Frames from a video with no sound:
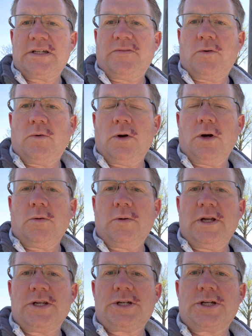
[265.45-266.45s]
Civil War,
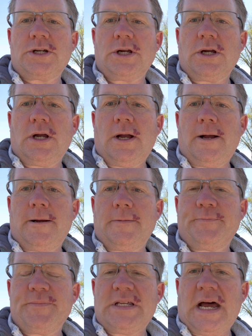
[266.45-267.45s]
which uh,
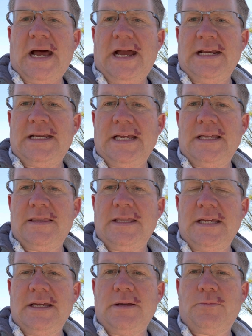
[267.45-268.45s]
died in
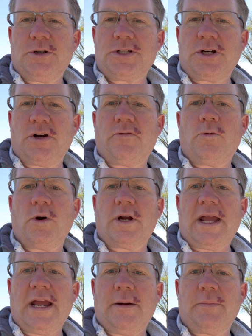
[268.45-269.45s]
the prisoner of war
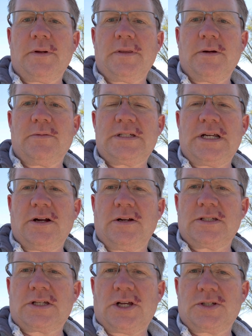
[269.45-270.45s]
camp that was here
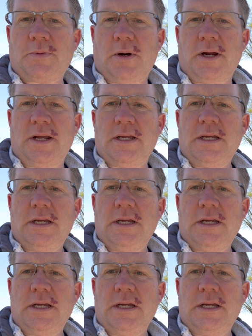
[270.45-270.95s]
in Salisbury.